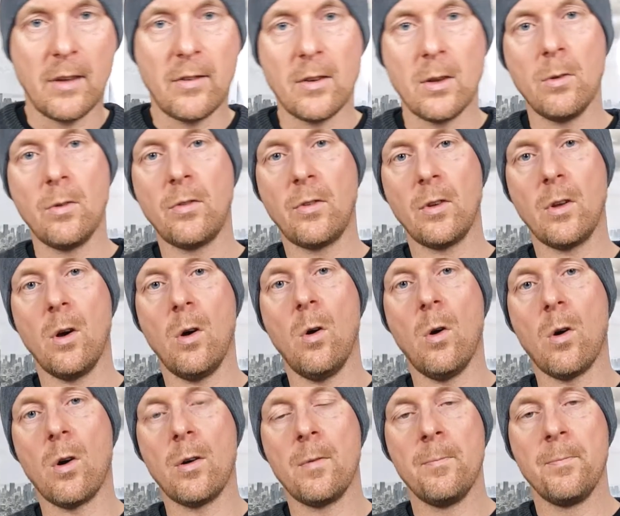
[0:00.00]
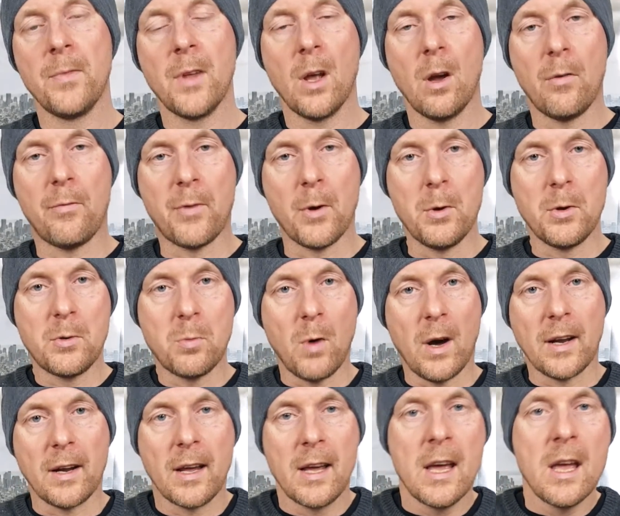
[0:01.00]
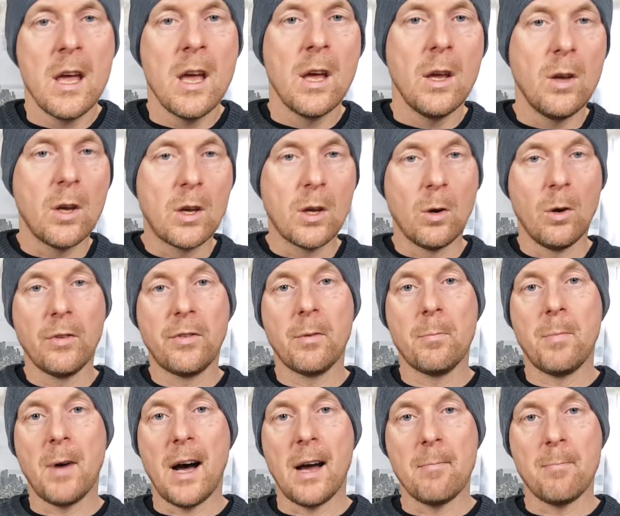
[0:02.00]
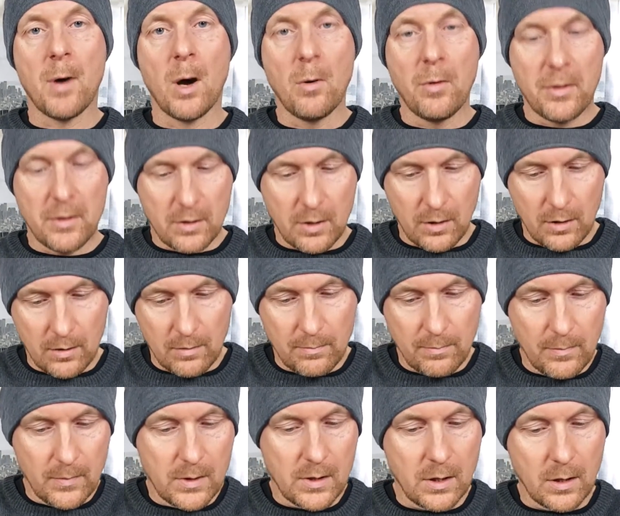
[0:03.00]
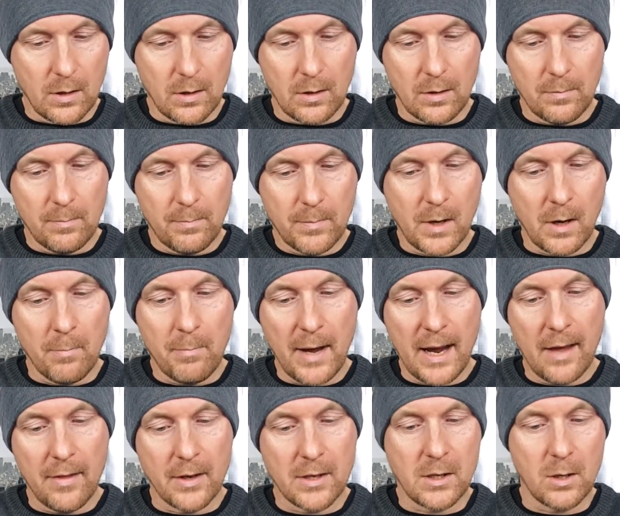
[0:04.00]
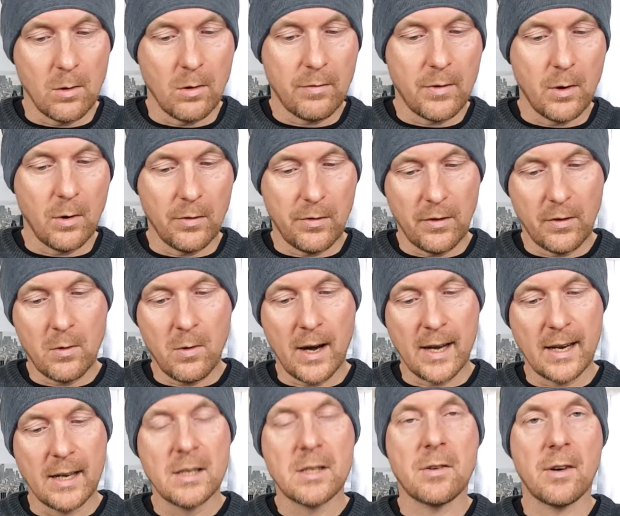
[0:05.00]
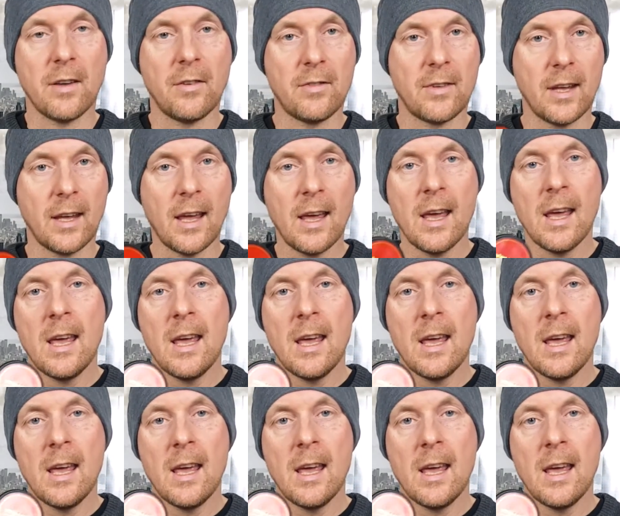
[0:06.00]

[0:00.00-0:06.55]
snus or a fruit one. You could also buy both to compare the two, of course. It's quite interesting,